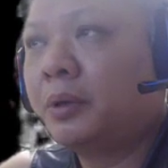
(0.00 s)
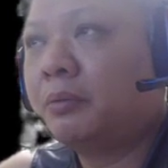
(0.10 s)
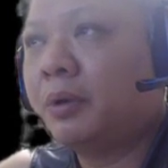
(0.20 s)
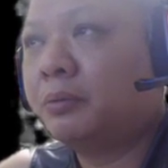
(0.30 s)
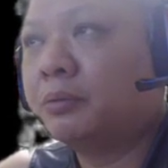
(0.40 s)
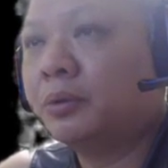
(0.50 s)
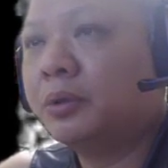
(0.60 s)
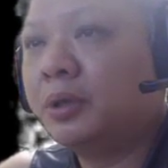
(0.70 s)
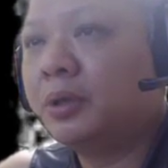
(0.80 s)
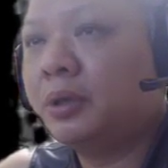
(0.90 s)
Red would
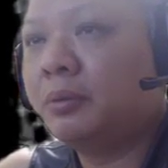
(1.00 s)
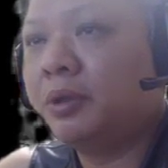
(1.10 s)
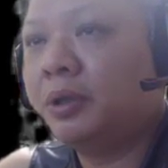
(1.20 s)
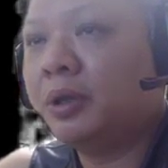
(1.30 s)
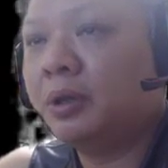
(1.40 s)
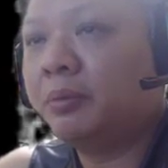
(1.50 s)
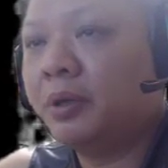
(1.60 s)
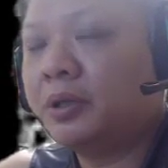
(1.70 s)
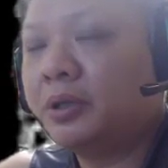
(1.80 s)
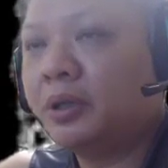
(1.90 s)
immediately play
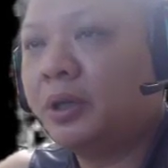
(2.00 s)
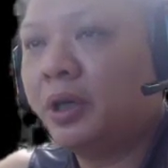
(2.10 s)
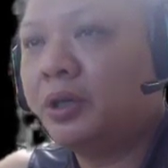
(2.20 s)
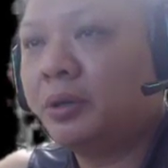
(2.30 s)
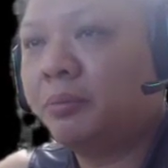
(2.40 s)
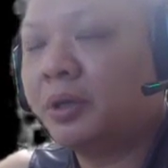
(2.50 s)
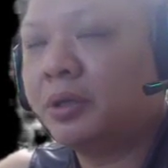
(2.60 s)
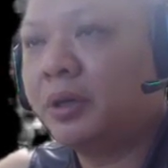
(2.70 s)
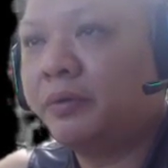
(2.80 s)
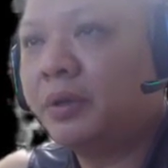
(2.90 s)
h8 plus
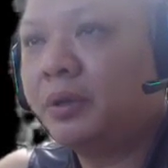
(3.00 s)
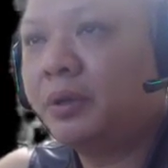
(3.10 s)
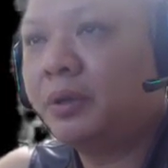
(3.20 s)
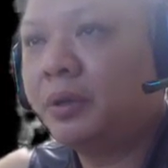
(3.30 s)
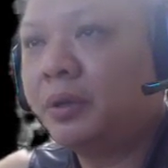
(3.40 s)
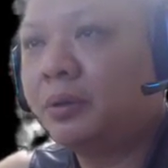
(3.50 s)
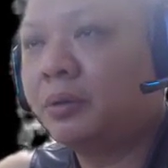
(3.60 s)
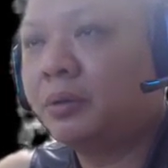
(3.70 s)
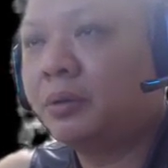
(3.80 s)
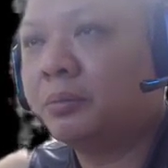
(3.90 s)
7
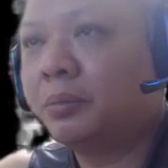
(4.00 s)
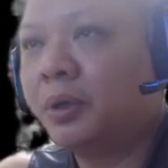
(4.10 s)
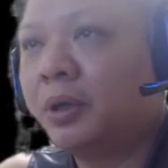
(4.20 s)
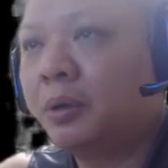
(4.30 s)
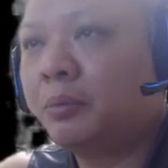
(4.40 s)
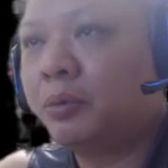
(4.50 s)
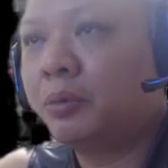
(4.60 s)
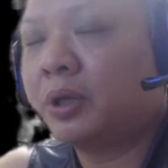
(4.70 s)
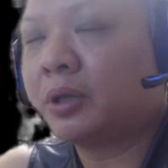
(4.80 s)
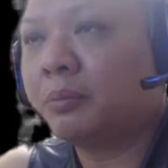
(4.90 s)
to
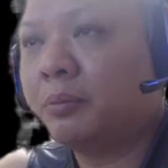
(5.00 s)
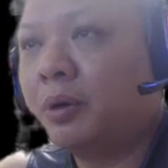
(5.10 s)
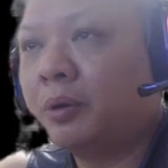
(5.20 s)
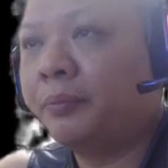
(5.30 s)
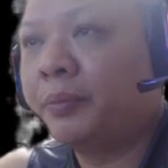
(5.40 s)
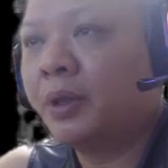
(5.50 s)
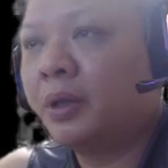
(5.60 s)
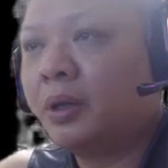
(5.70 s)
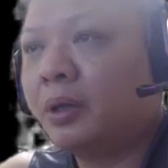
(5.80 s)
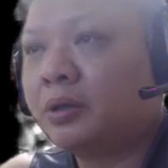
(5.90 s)
protect the pawn.
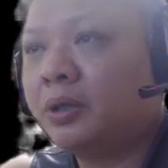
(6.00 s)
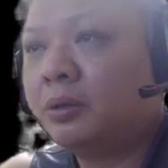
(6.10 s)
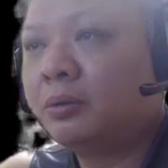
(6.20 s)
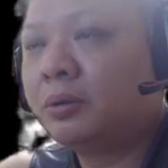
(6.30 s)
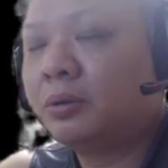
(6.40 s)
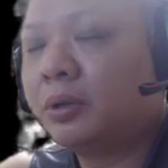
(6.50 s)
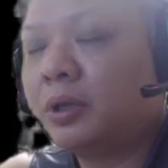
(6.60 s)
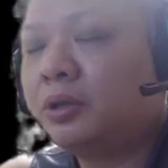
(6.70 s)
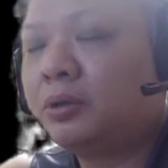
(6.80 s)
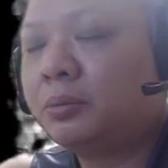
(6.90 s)
Now
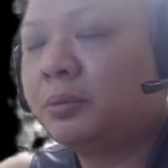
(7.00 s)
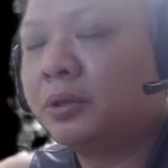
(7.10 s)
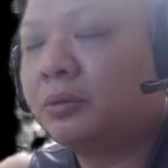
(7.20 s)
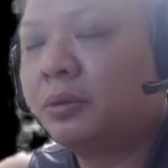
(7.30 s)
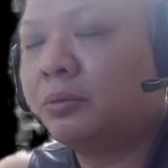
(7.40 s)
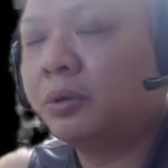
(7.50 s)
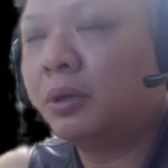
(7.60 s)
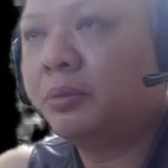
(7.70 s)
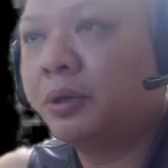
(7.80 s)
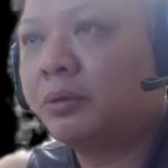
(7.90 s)
h2 plus 3 would not be
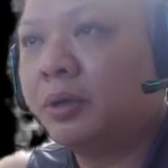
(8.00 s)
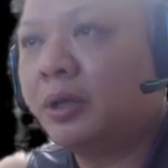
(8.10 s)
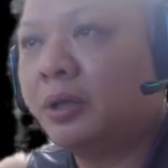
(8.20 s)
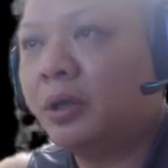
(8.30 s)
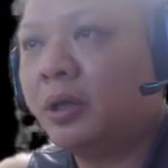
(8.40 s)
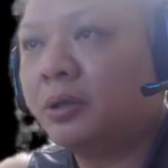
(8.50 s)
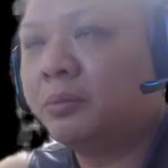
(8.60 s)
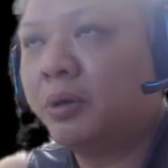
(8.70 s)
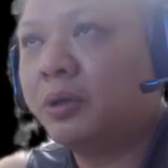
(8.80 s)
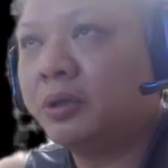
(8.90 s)
a good idea at this
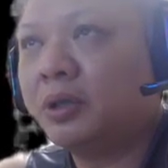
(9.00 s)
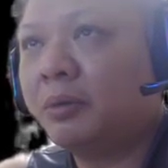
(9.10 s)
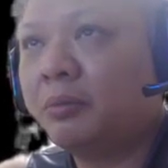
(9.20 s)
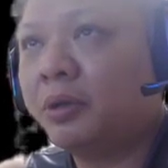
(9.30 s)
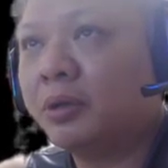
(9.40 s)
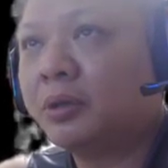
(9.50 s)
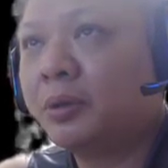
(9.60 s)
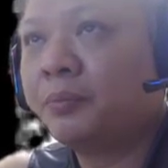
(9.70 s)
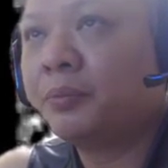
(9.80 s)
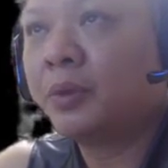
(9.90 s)
point in time, because
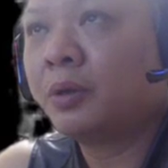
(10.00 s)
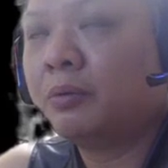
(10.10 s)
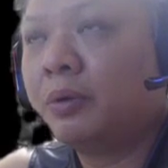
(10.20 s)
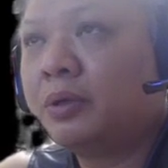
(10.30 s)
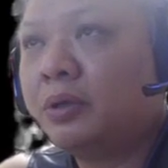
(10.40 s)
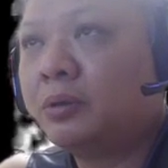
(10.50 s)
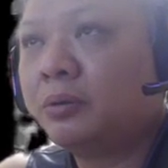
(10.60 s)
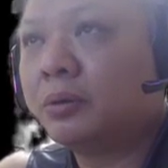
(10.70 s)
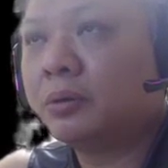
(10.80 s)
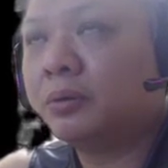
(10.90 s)
with c2
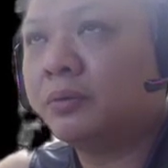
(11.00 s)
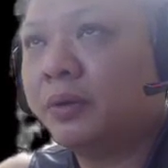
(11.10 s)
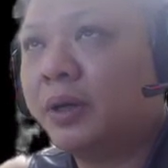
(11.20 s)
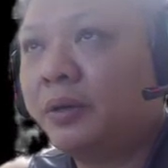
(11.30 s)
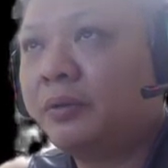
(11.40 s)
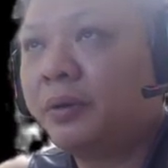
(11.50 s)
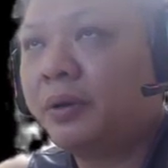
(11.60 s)
equals to 5,